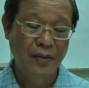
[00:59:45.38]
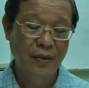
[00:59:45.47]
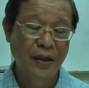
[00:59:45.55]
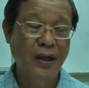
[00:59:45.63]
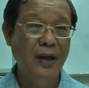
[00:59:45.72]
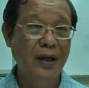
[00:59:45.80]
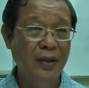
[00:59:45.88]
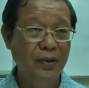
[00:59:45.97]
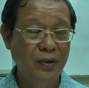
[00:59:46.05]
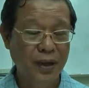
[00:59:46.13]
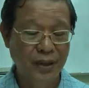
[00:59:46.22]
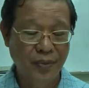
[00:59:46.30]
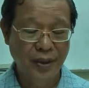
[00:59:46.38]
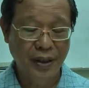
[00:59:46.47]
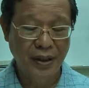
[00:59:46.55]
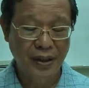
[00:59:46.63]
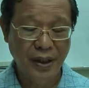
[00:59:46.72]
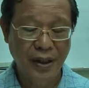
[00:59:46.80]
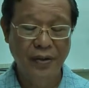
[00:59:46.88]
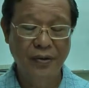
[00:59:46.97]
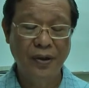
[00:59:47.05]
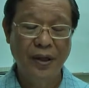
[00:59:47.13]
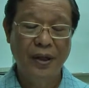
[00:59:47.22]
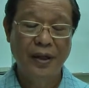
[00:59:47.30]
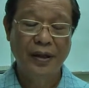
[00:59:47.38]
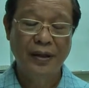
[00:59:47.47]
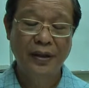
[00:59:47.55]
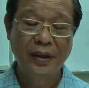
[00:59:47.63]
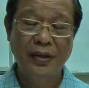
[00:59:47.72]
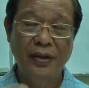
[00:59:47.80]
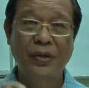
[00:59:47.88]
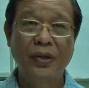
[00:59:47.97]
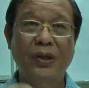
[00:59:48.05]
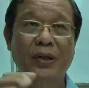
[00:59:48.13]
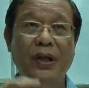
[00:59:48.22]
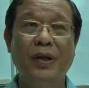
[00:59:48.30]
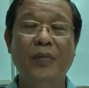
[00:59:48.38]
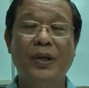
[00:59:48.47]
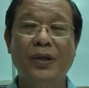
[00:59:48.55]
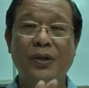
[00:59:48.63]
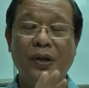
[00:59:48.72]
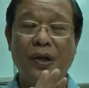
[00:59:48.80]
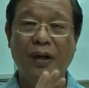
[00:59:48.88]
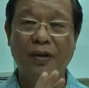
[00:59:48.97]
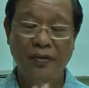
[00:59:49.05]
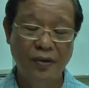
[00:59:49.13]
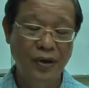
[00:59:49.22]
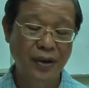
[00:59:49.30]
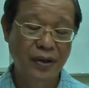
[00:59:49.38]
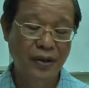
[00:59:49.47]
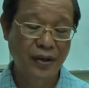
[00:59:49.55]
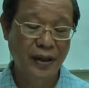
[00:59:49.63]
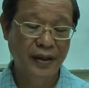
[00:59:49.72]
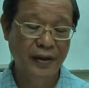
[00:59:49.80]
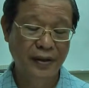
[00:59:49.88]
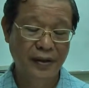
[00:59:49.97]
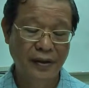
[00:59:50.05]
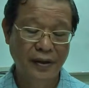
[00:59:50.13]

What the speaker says: when Arahathood has been attained, these three statements are fully correct.